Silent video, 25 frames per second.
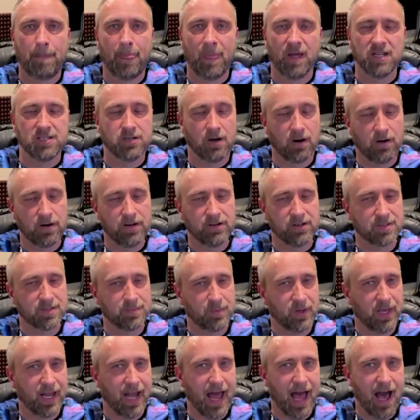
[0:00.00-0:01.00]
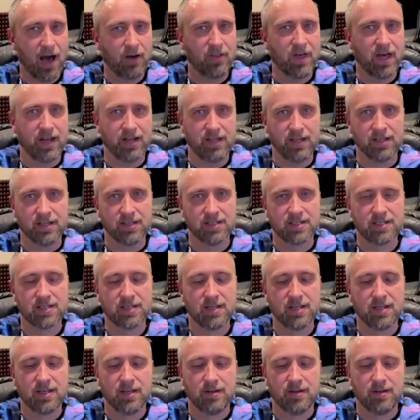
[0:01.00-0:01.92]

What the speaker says: It's hard to explain how that is,